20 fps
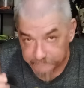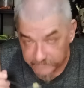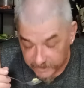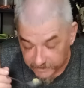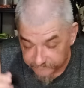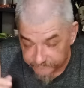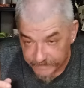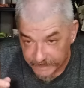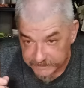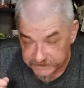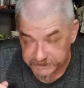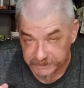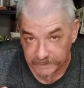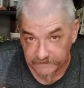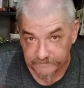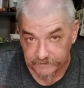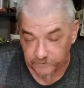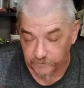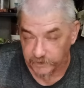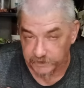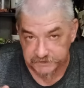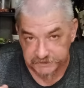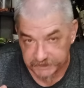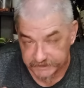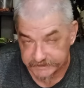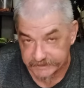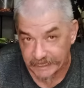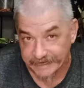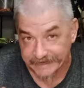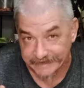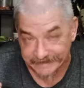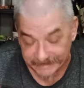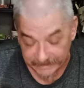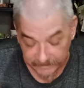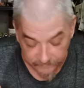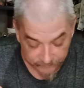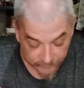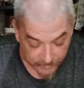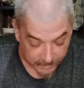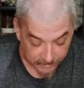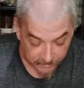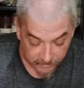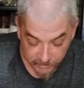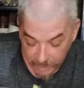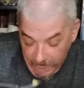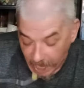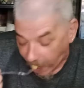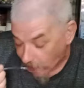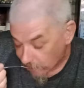Convection oven works just like an air fryer,